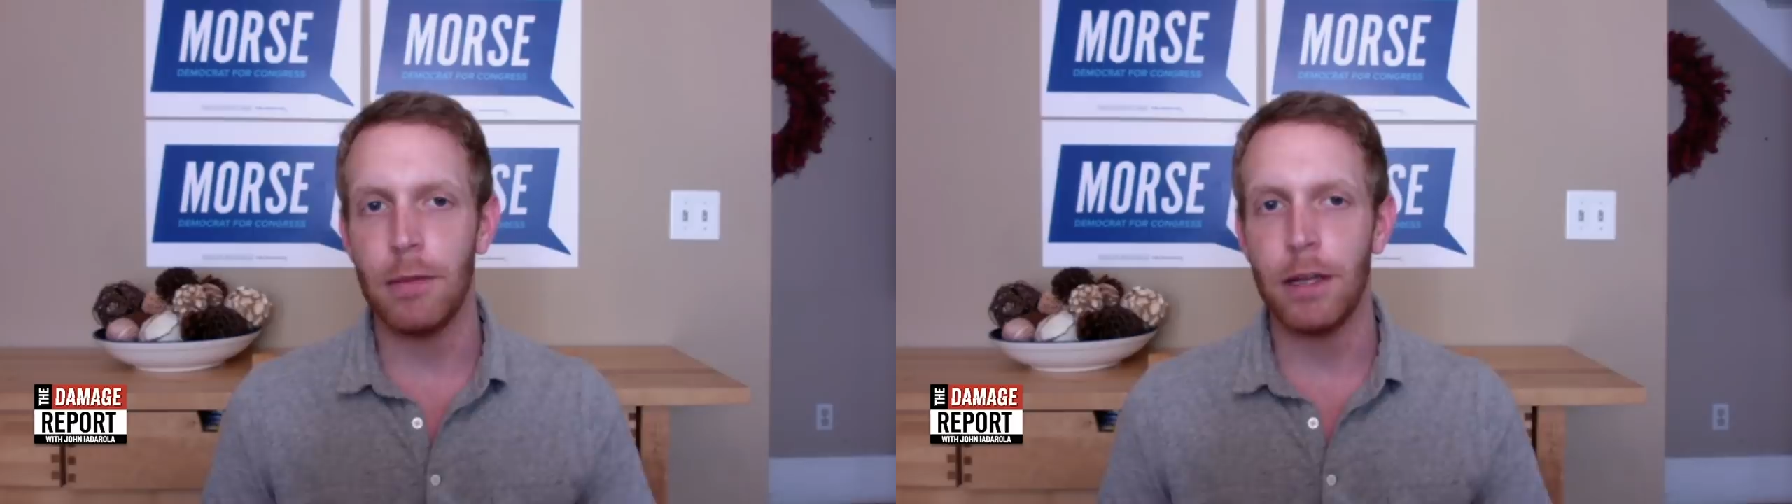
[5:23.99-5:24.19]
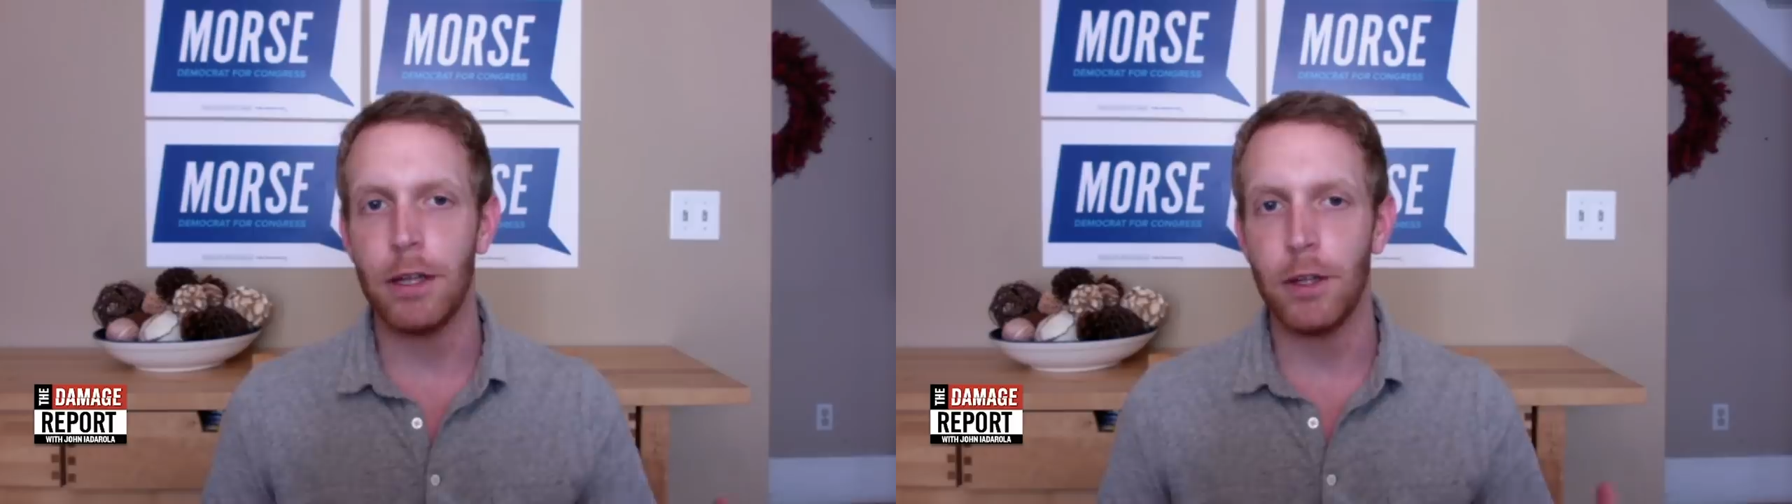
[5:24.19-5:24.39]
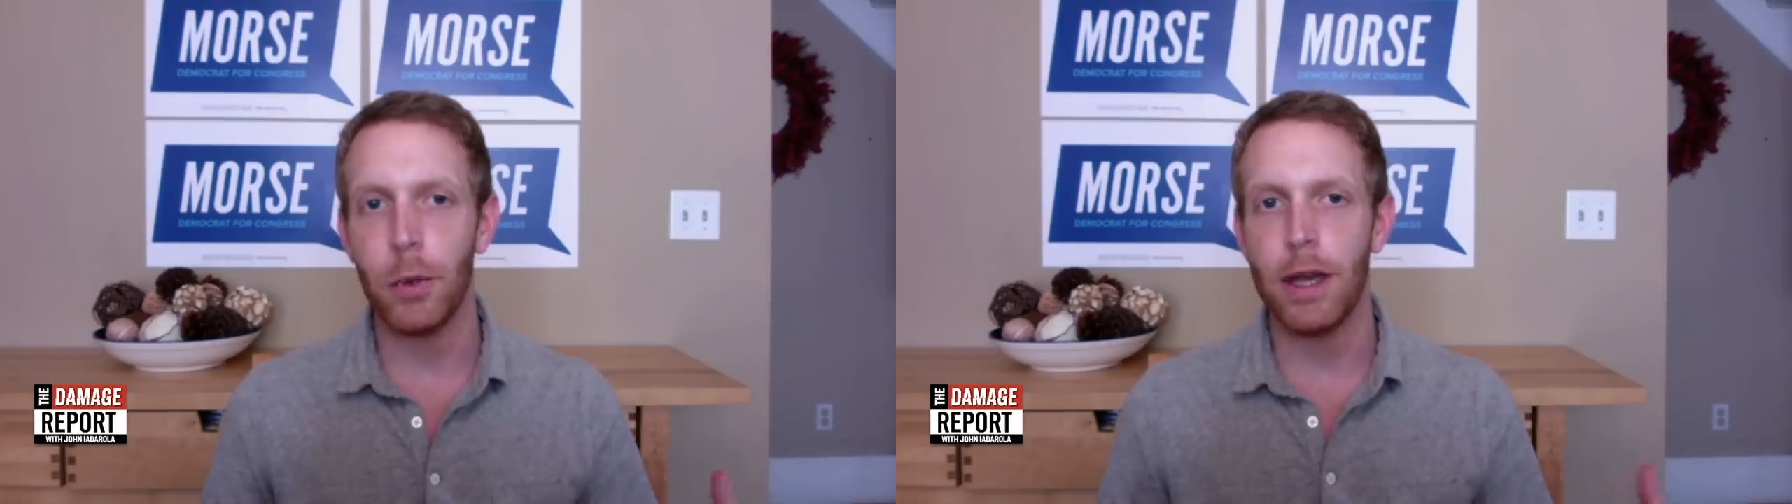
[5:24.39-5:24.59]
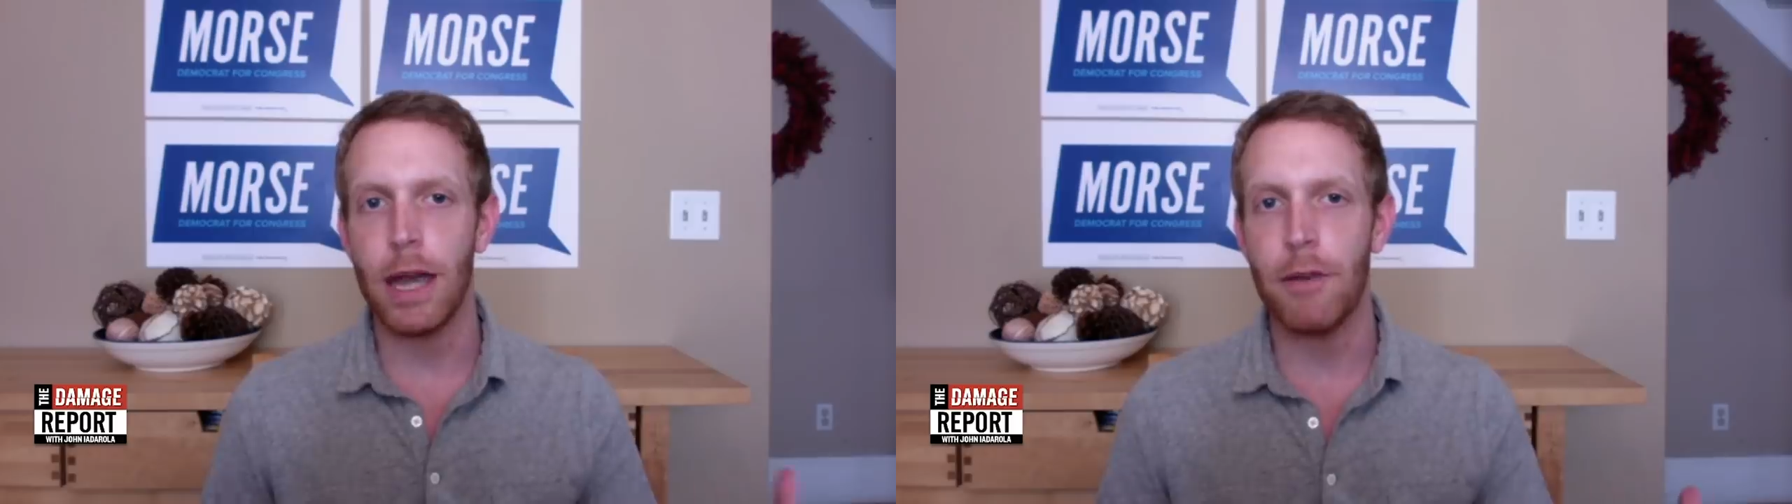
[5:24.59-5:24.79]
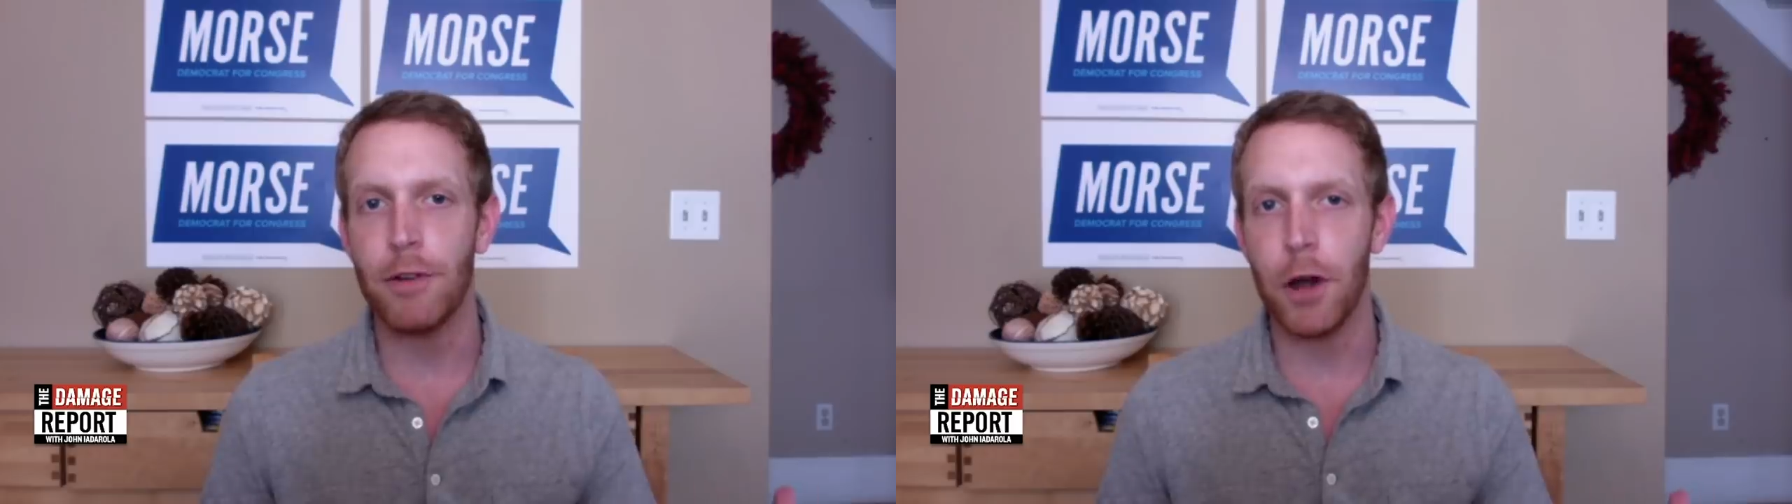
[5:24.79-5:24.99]
I mean, you would
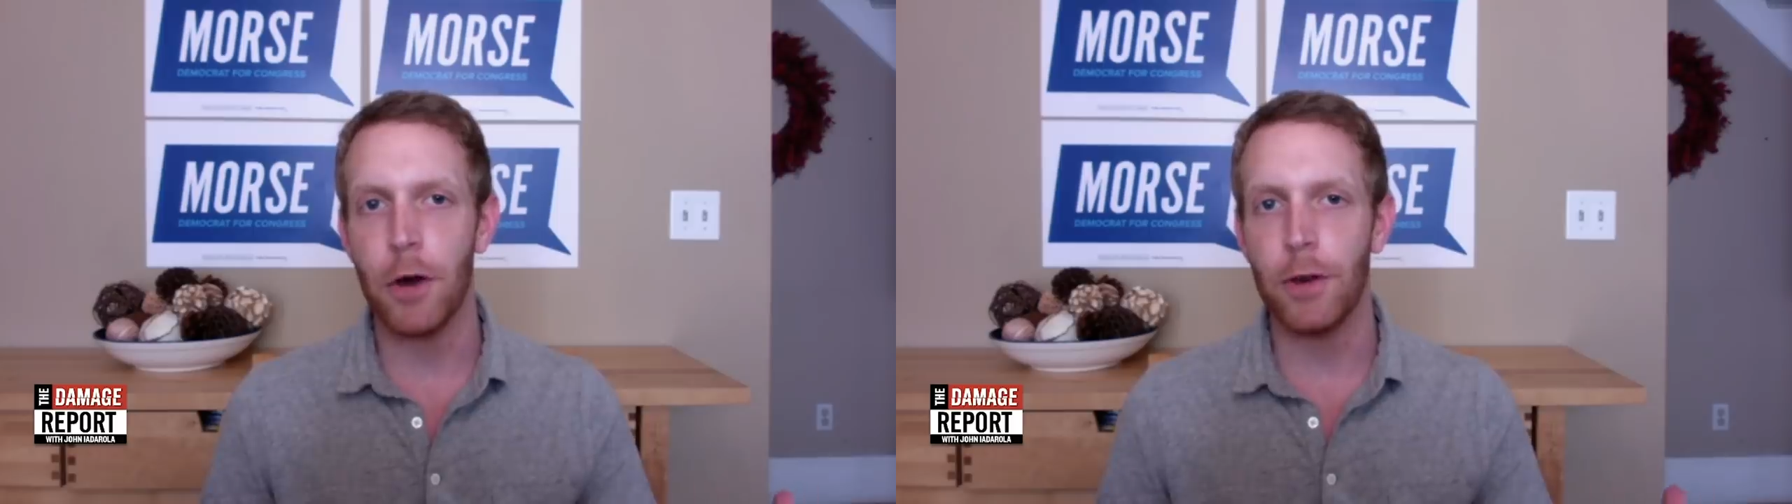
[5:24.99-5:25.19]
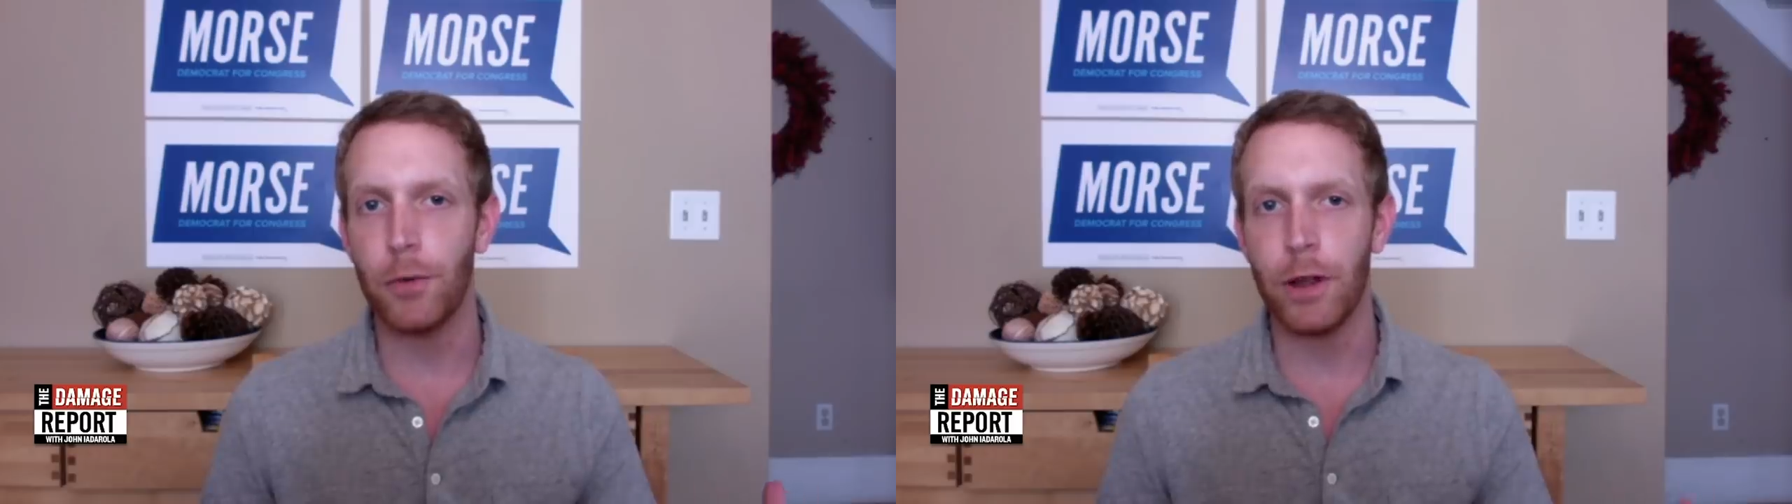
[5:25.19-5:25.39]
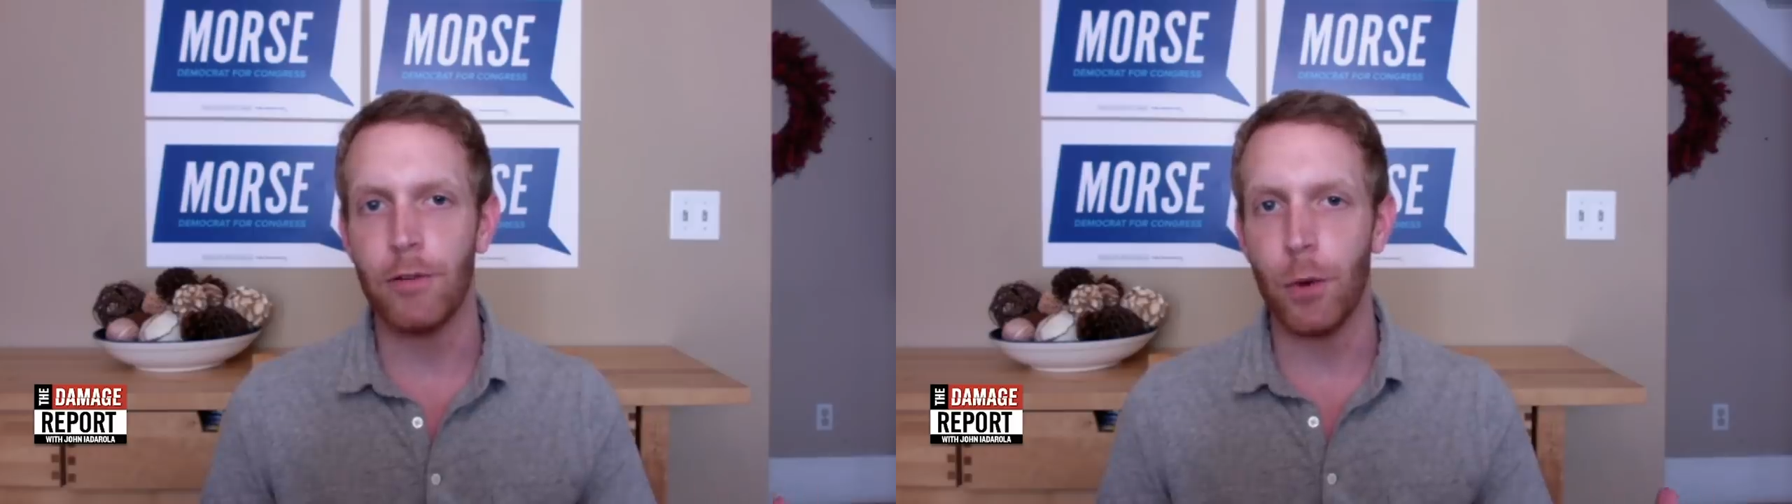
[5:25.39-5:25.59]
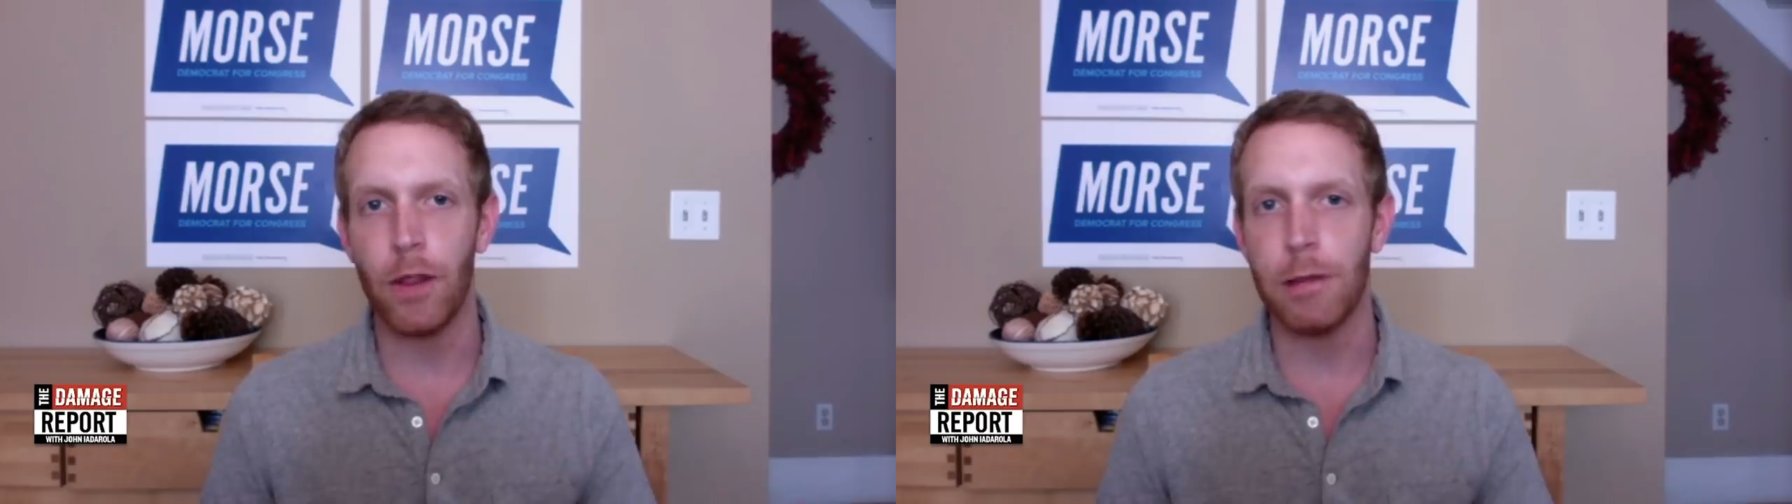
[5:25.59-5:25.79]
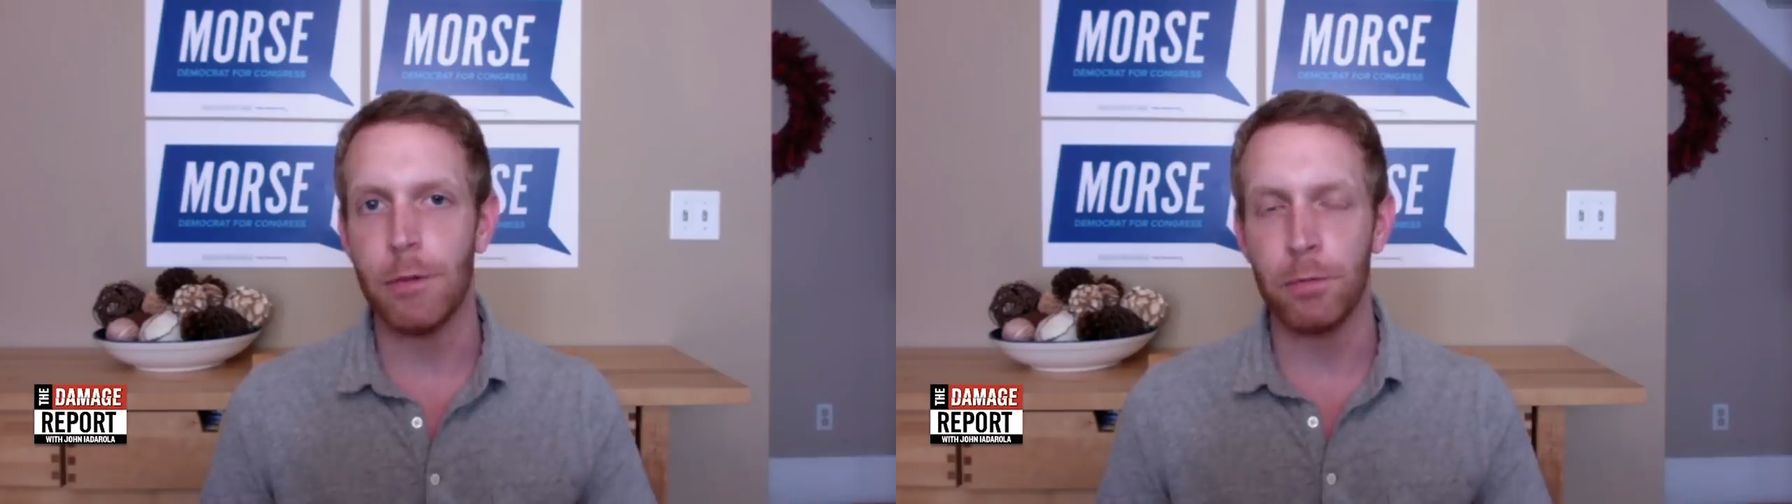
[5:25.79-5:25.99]
never know that we have
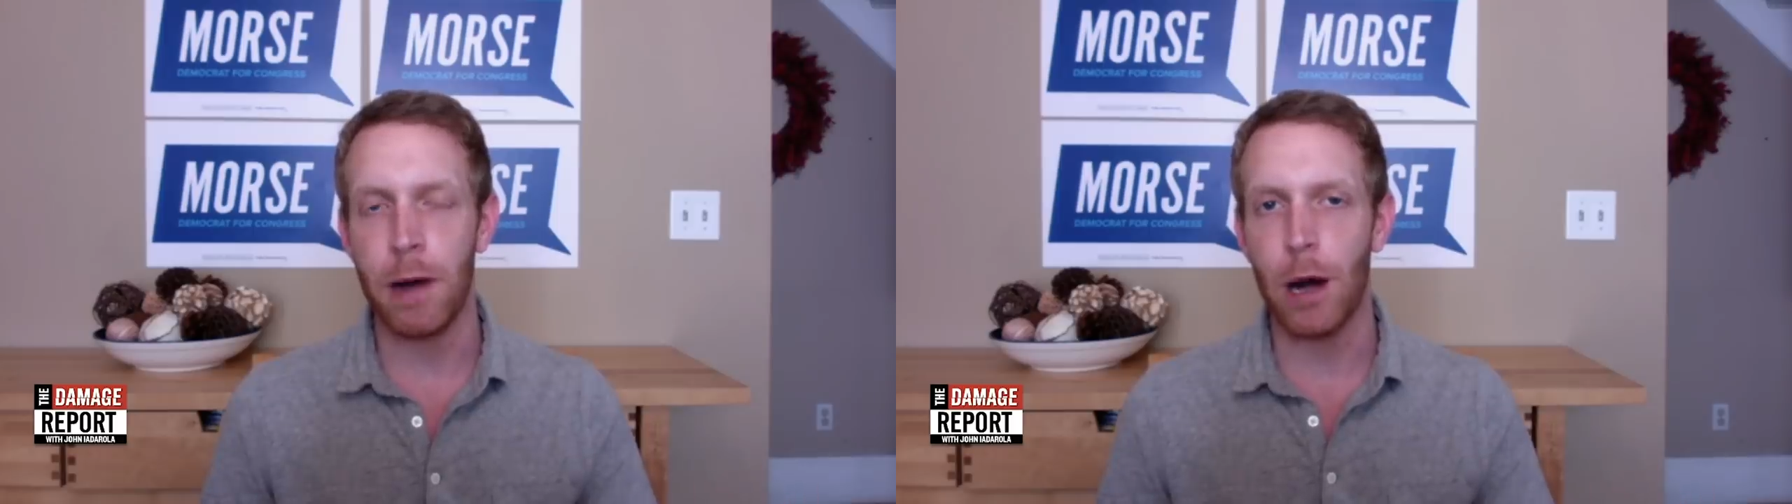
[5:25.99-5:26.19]
one of the most